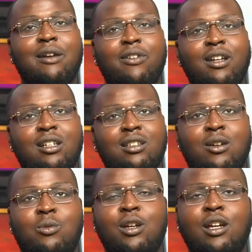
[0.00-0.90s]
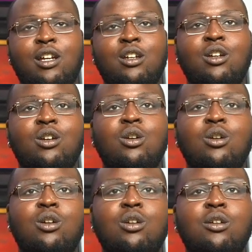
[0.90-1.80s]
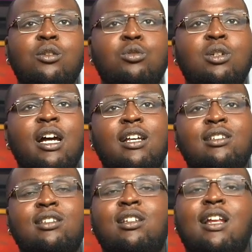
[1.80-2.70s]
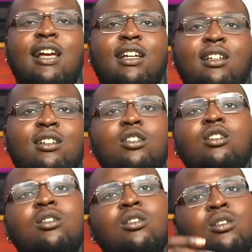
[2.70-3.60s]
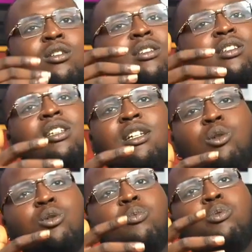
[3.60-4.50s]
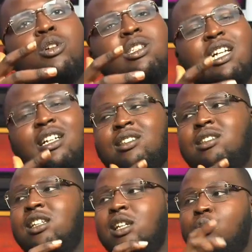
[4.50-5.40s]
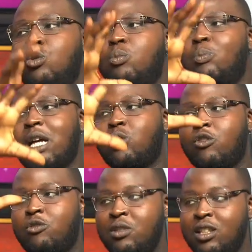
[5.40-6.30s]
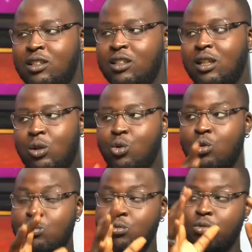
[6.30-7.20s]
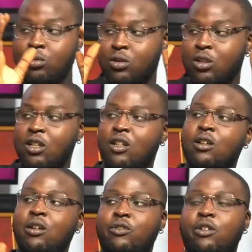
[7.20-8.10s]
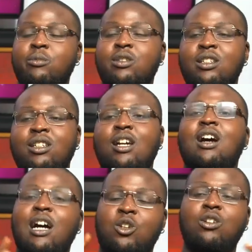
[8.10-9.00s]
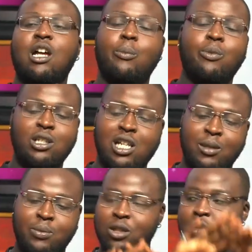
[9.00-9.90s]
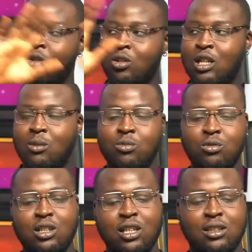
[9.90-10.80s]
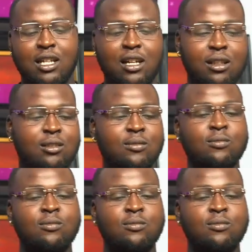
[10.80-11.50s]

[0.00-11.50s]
my father's sound, where you guys like see a whole project, see a whole part of me, yeah. A whole mood for me. Another project being another mood entirely.